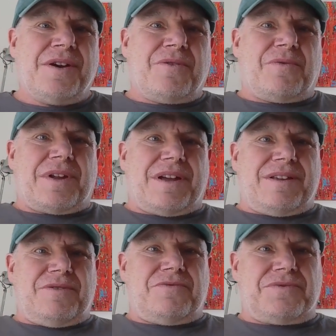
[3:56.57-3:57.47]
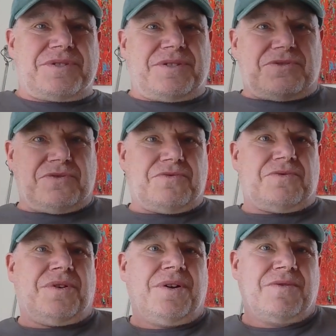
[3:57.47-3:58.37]
what I used
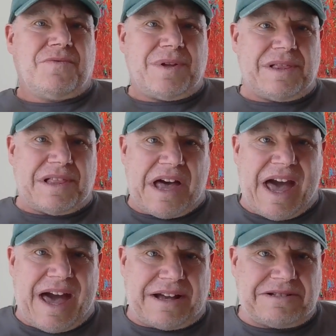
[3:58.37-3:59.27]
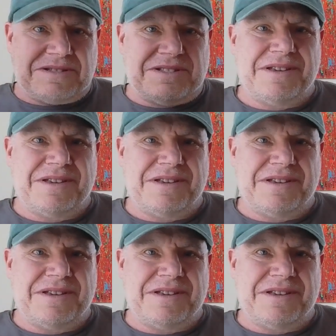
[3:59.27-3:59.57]
to relax.